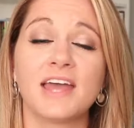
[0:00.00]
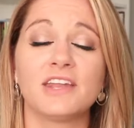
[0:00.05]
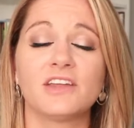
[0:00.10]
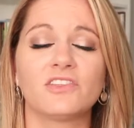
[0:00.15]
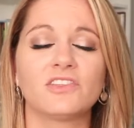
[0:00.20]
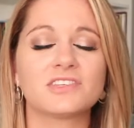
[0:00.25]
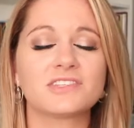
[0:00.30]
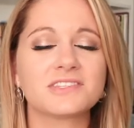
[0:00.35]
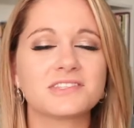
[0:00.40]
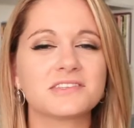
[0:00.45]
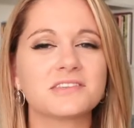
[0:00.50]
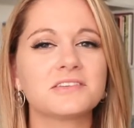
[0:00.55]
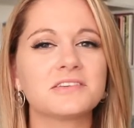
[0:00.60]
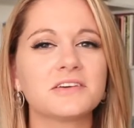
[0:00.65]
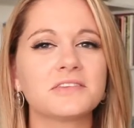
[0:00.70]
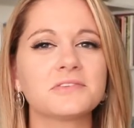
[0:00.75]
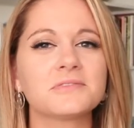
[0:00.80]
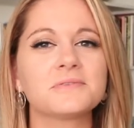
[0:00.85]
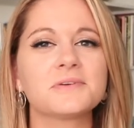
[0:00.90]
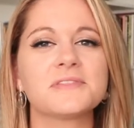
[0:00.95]
Now, this is
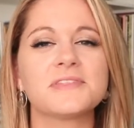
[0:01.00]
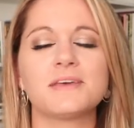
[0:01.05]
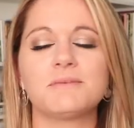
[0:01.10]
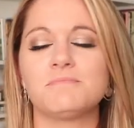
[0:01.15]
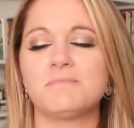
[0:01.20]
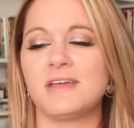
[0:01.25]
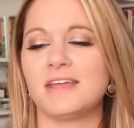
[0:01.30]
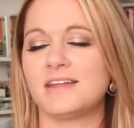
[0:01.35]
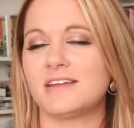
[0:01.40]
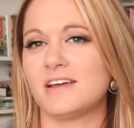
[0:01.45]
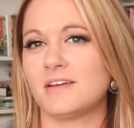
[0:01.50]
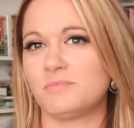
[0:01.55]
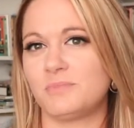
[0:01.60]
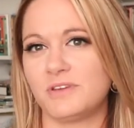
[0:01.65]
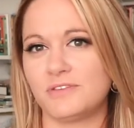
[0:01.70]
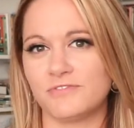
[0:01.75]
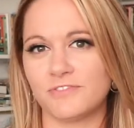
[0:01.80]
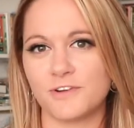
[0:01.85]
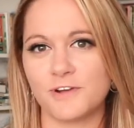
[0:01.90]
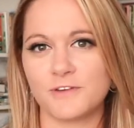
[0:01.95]
another one that may not
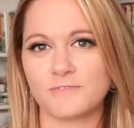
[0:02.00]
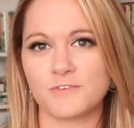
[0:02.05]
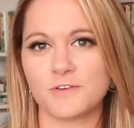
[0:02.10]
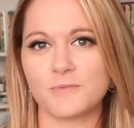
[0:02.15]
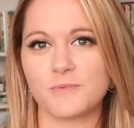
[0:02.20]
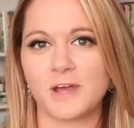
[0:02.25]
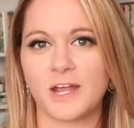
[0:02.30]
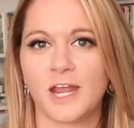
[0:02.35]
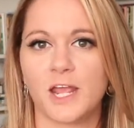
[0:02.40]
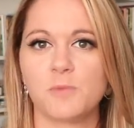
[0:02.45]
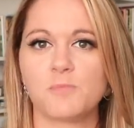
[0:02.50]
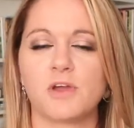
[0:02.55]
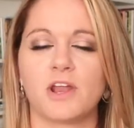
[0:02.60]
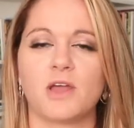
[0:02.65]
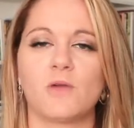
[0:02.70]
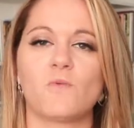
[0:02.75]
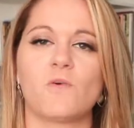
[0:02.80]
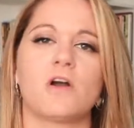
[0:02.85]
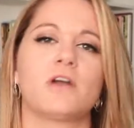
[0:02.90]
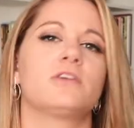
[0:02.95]
be for everybody, but
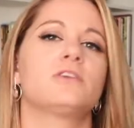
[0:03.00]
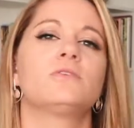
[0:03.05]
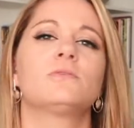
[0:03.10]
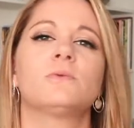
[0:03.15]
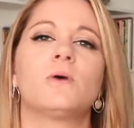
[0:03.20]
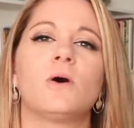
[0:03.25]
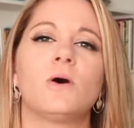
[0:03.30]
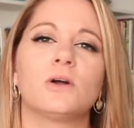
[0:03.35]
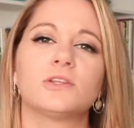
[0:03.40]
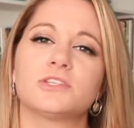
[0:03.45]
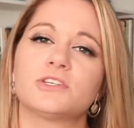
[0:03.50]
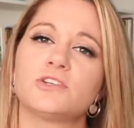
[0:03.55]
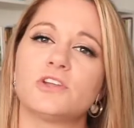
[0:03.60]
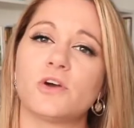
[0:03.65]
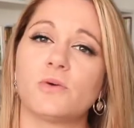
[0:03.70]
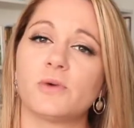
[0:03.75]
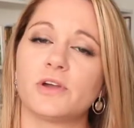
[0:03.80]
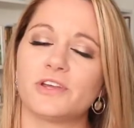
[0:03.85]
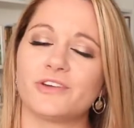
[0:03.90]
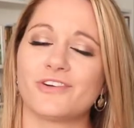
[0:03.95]
I want you all to
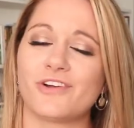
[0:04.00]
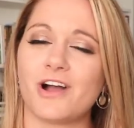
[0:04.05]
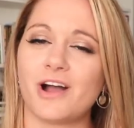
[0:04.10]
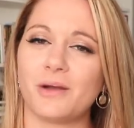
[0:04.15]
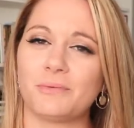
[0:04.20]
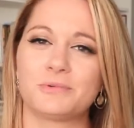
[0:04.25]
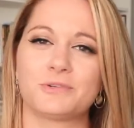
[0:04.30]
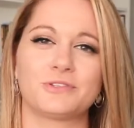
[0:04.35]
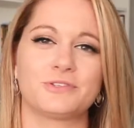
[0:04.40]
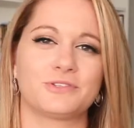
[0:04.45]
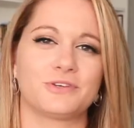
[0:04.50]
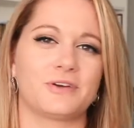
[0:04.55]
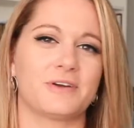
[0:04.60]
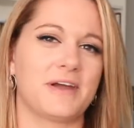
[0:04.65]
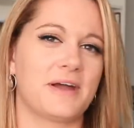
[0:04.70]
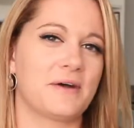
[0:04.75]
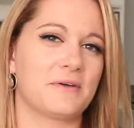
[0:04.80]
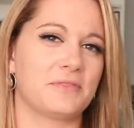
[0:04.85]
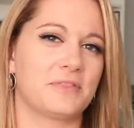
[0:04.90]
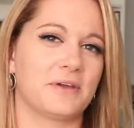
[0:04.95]
know what your options are
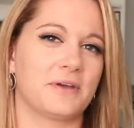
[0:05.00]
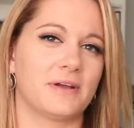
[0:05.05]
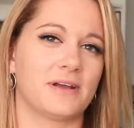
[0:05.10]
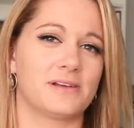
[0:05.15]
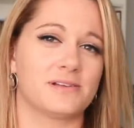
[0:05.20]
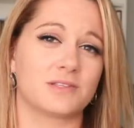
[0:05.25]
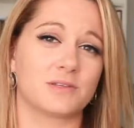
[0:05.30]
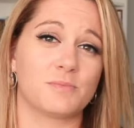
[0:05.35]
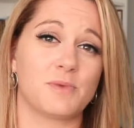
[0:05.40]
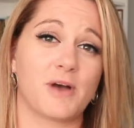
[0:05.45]
out there as a